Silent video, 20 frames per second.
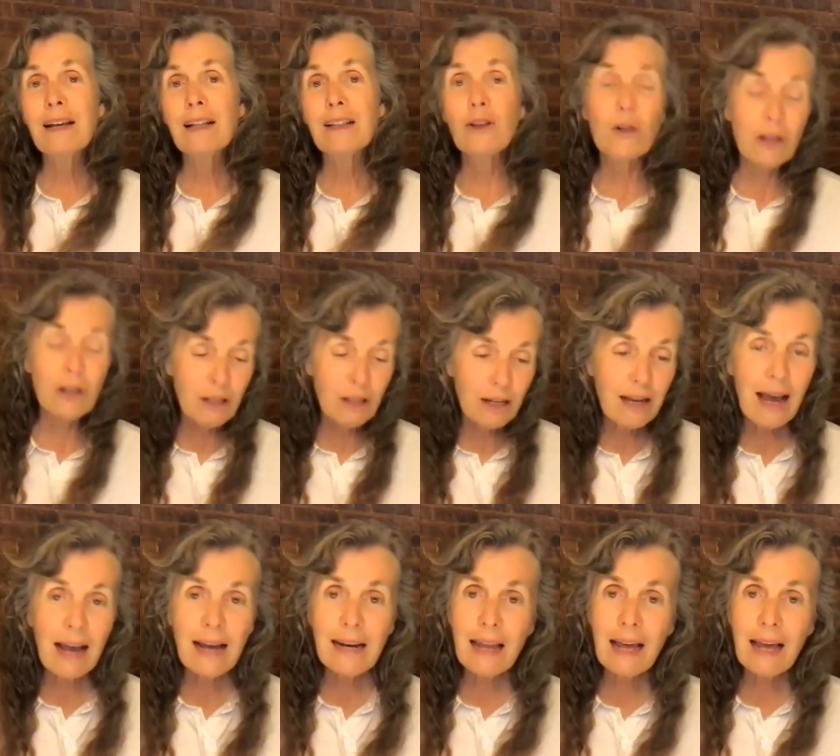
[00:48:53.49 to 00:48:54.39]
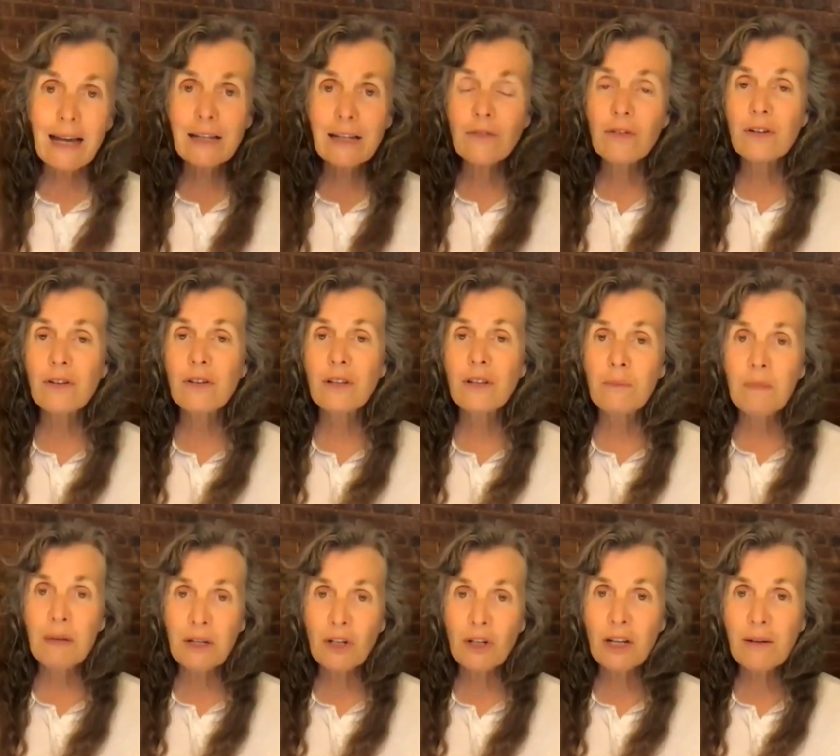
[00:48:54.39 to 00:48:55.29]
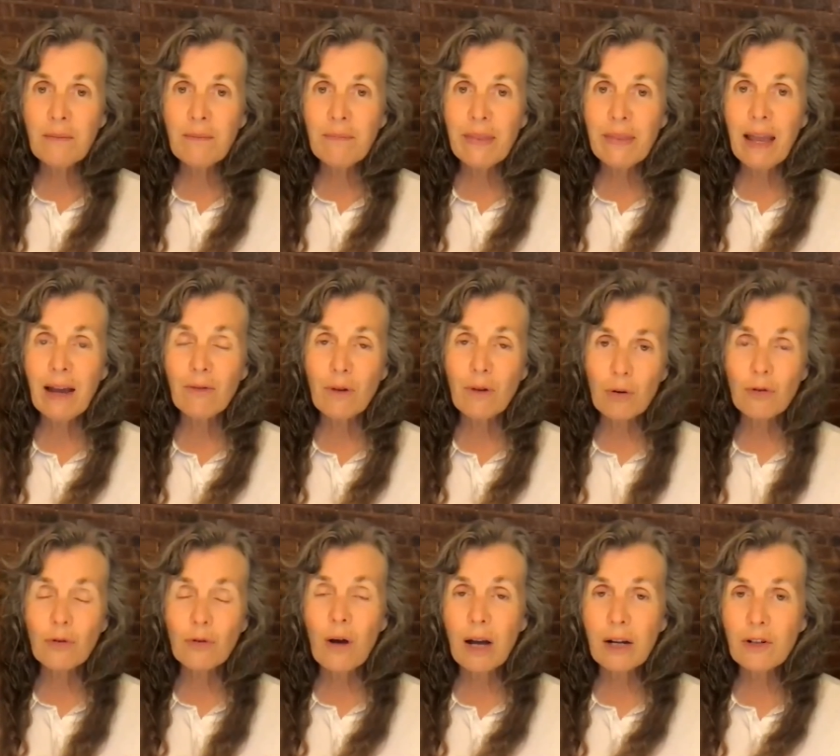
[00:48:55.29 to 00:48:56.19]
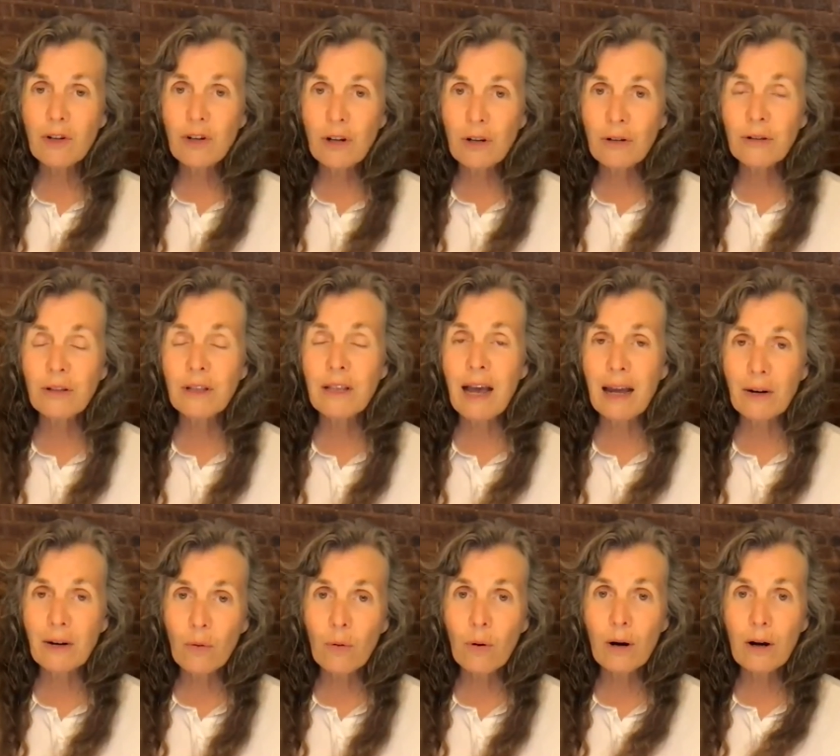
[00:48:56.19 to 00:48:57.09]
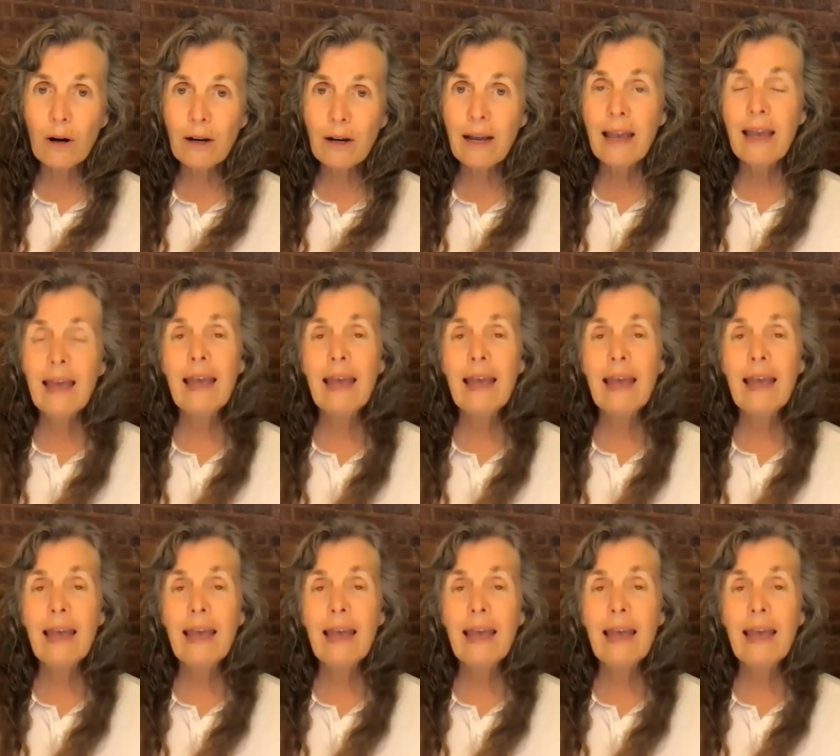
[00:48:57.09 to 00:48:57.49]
look at the guidelines for submission at rosecroixjournal.org